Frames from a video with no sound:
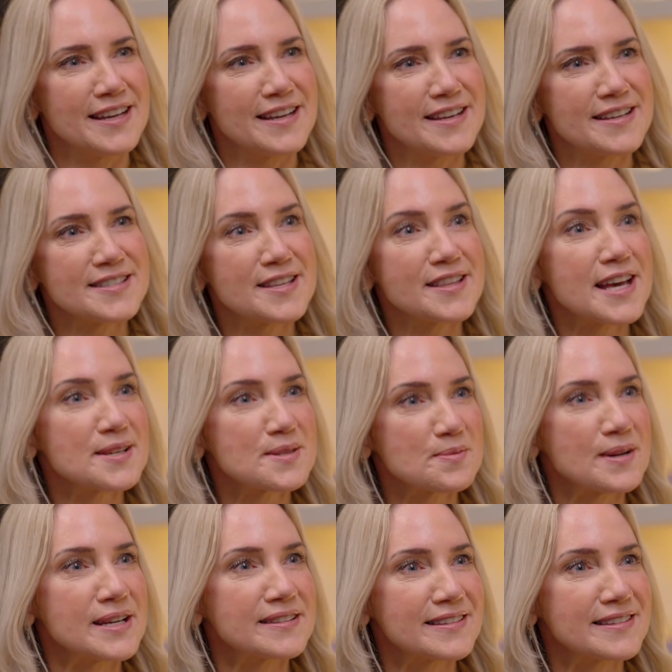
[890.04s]
So that's
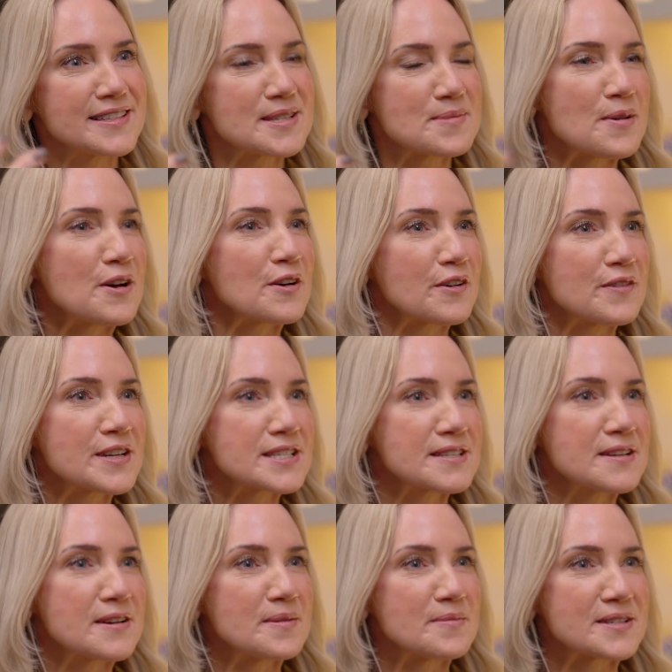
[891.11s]
when the spark of
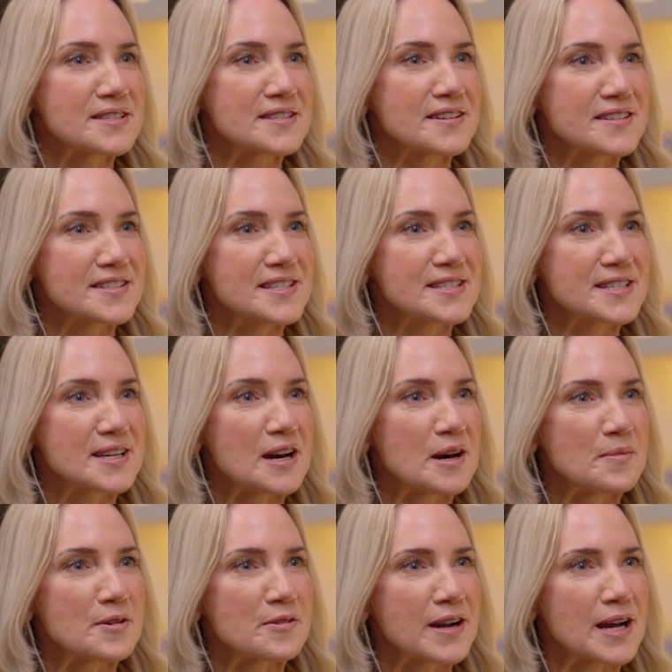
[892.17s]
excitement started to
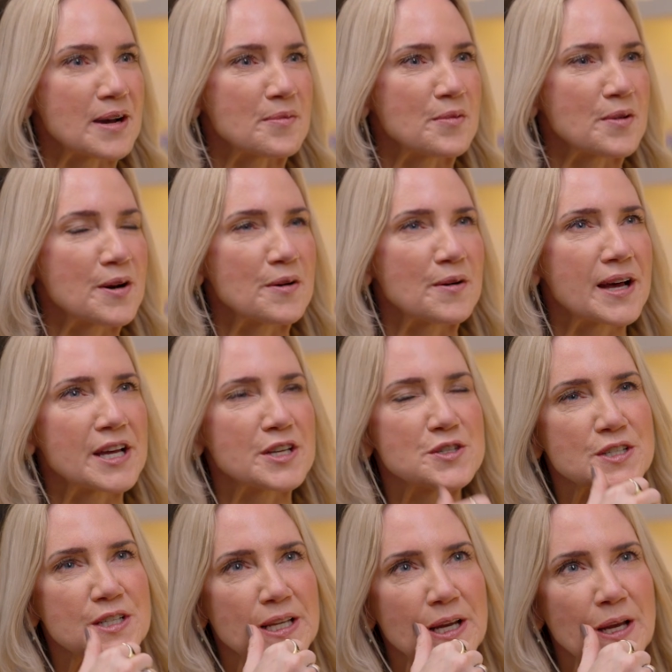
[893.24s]
come around. Well,
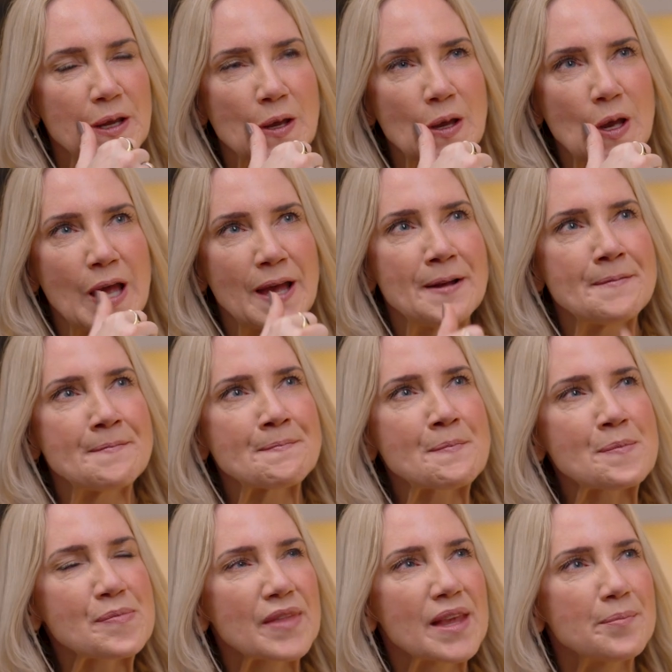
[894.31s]
actually,
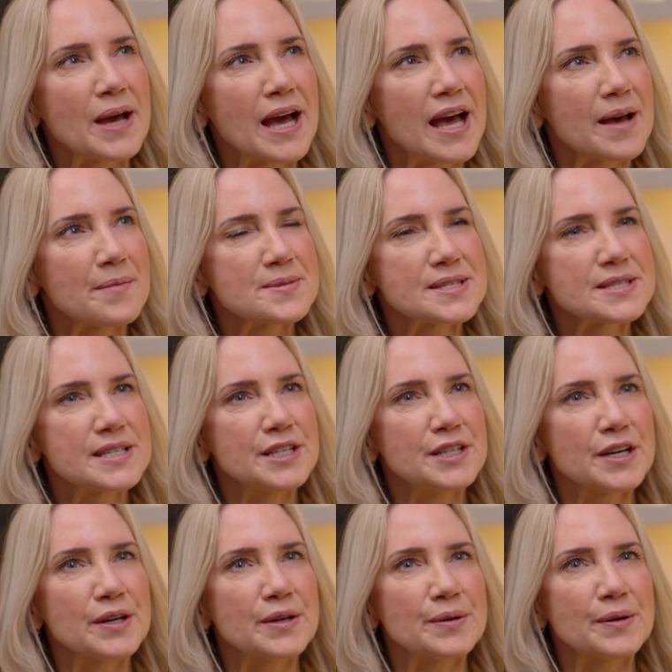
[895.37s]
perhaps,
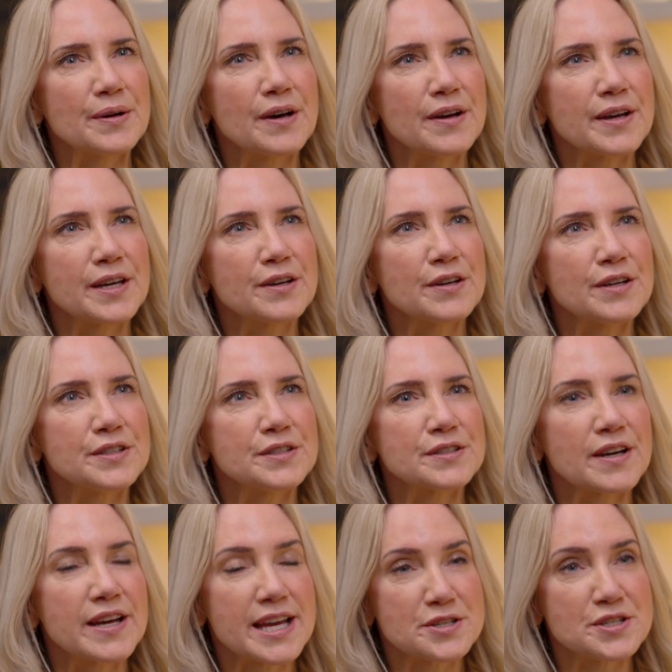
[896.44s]
I
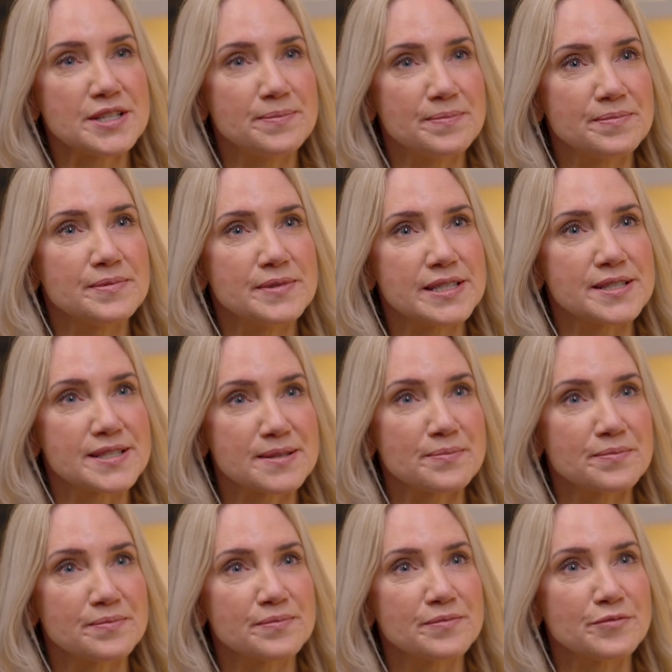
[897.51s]
actually did
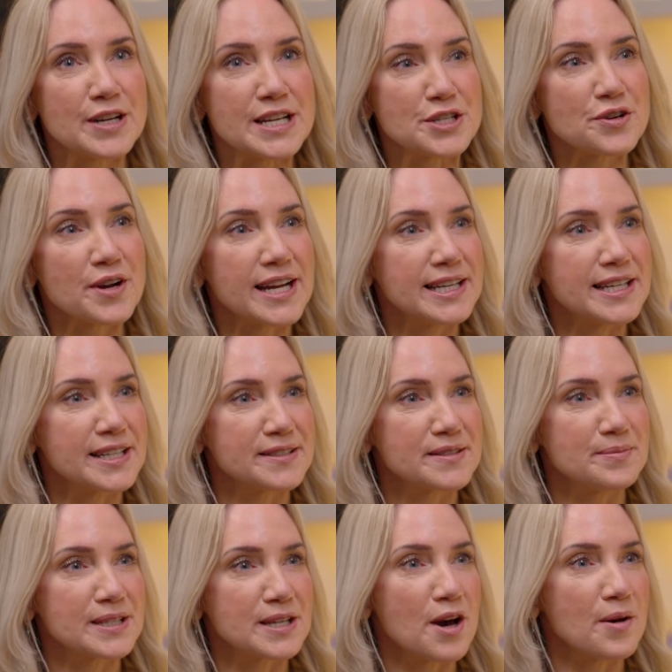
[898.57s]
some
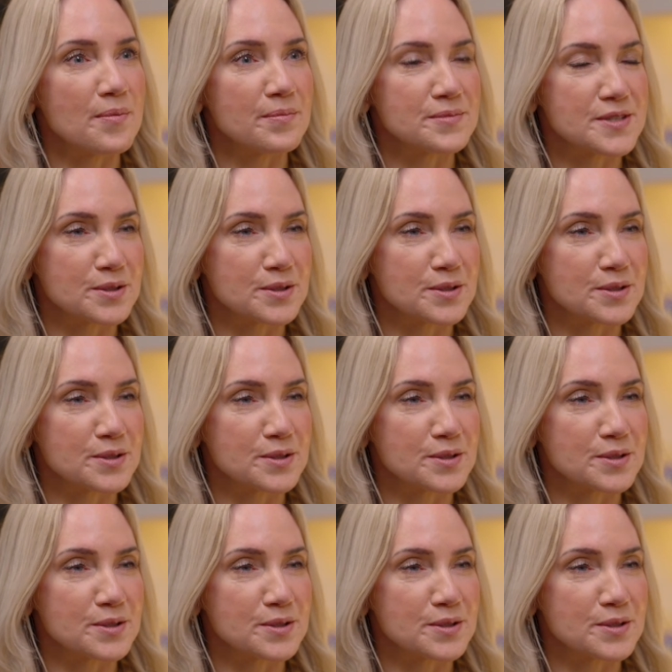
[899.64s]
retraining to